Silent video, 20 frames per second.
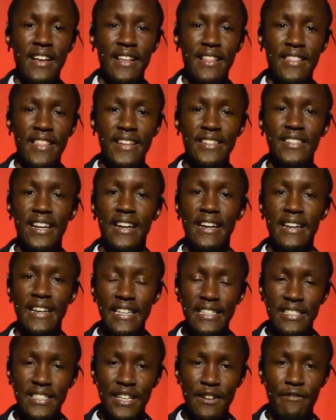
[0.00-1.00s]
there's a great
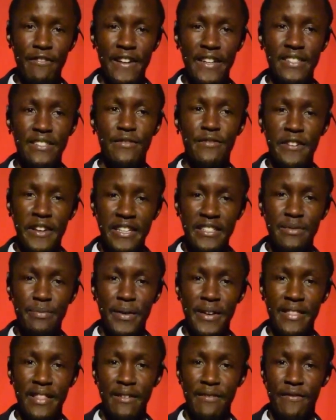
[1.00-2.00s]
effect felt by
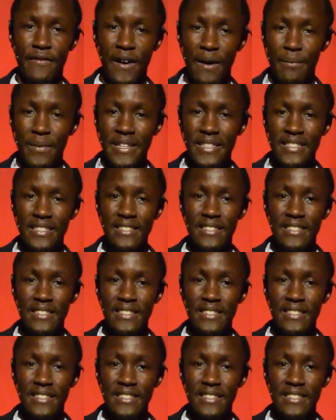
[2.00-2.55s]
the farmers,